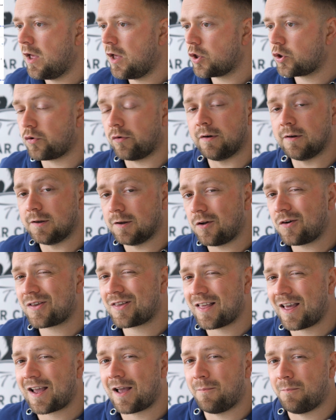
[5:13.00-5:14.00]
So it looks
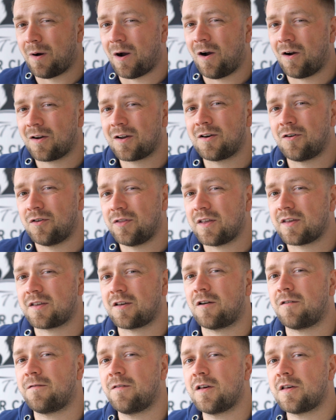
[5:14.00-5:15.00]
like a bargain on the
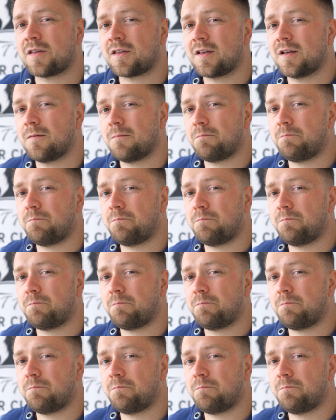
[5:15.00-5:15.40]
surface,